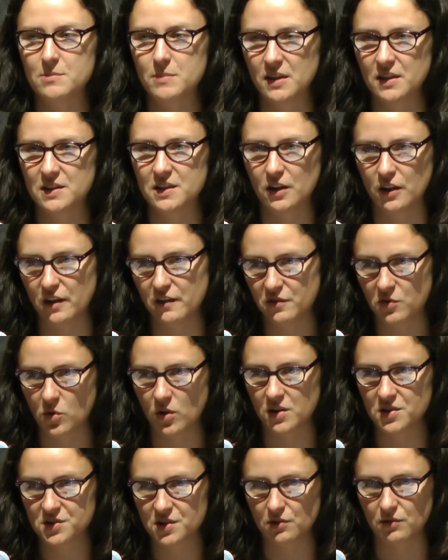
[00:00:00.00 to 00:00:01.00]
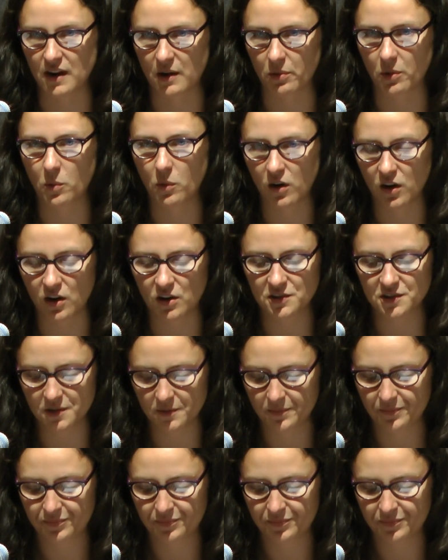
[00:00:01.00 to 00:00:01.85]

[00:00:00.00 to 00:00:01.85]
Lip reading: military force around the world.